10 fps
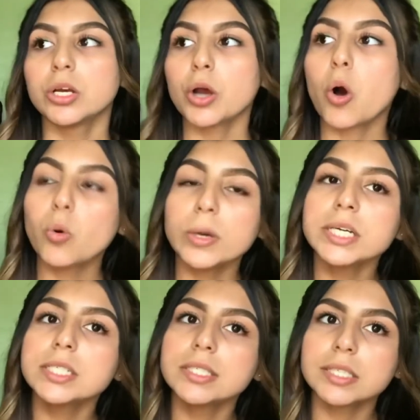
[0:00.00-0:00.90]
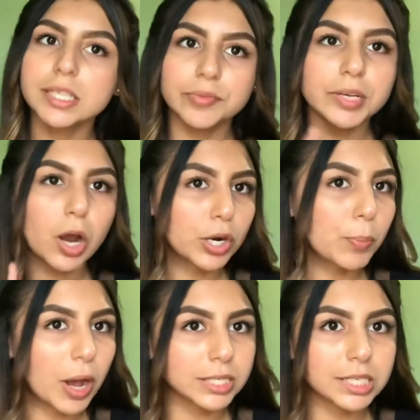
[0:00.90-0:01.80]
Always leave it on a
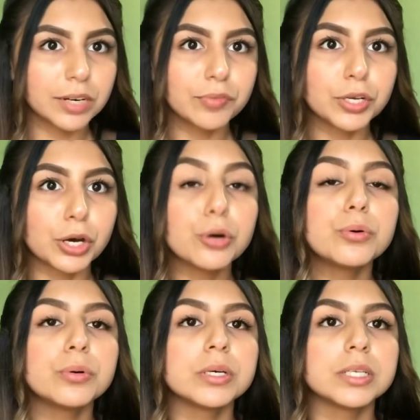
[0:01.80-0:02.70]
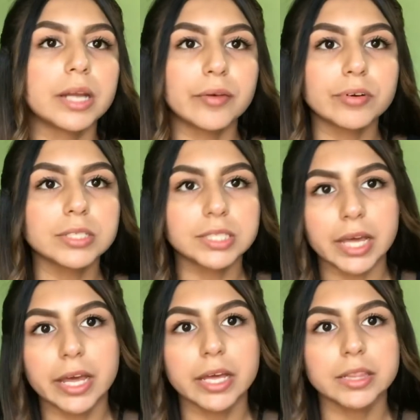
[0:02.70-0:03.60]
positive note. Never
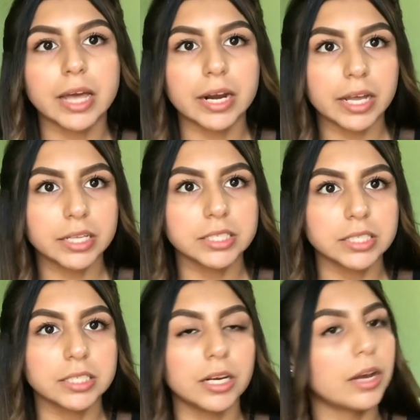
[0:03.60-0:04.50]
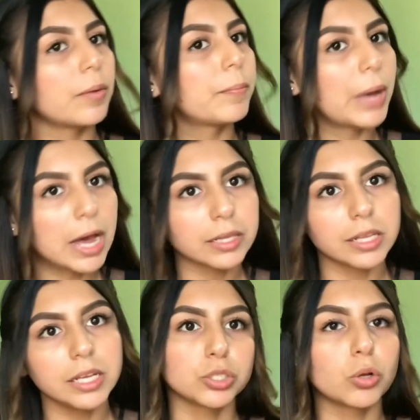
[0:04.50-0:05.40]
say that it ended
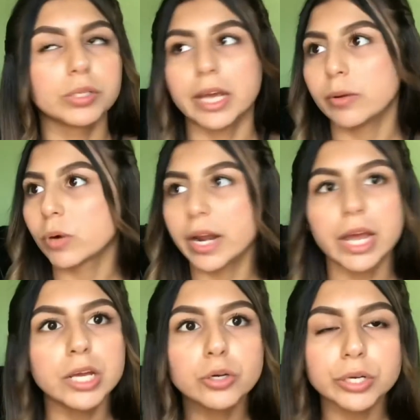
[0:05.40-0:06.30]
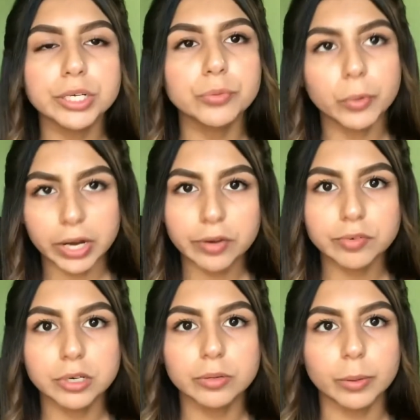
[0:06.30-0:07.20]
badly. So they were angry,
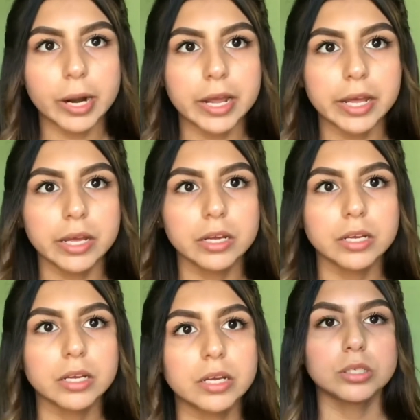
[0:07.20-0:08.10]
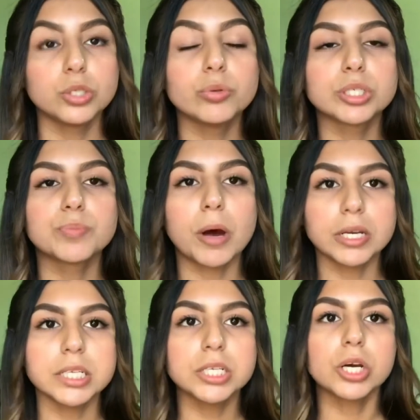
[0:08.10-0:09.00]
whatever, right? You
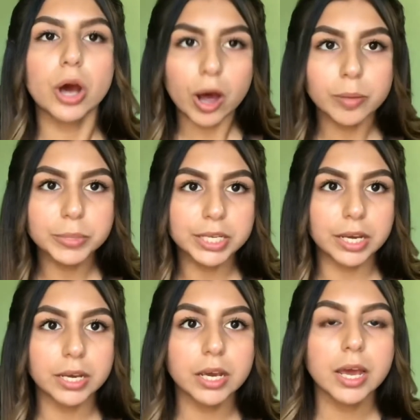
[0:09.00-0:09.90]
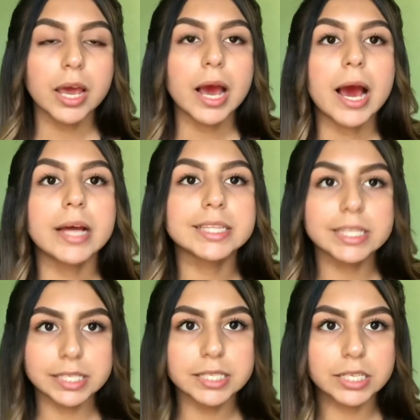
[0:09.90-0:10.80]
responded calmly and
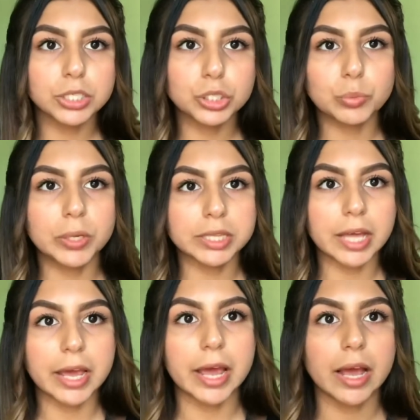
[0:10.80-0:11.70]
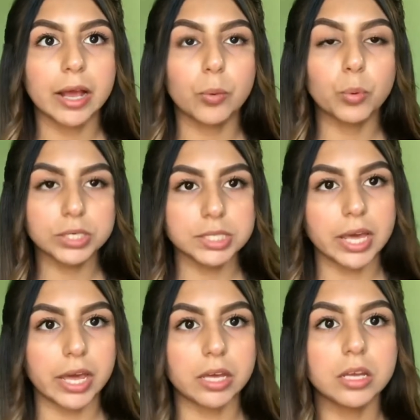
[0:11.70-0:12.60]
listened to what they were
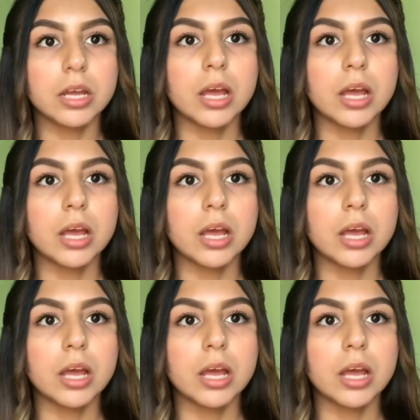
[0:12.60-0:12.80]
saying,